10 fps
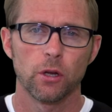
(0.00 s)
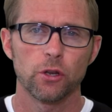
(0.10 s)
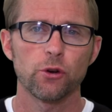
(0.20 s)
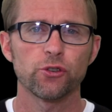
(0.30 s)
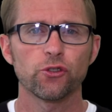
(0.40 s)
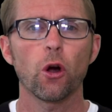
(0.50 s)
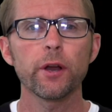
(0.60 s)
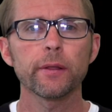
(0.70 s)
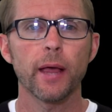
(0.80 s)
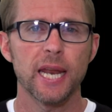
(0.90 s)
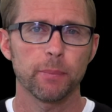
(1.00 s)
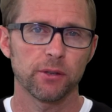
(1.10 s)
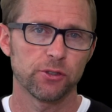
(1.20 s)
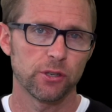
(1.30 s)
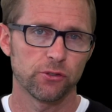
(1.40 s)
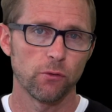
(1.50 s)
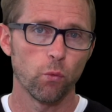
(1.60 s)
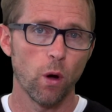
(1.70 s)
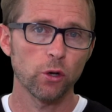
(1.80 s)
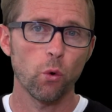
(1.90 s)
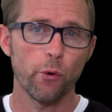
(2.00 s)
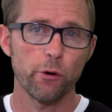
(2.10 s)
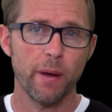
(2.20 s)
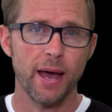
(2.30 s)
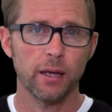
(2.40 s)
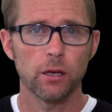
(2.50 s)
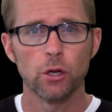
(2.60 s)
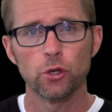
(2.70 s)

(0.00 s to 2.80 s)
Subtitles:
Your starting lineup consists of 1 quarterback,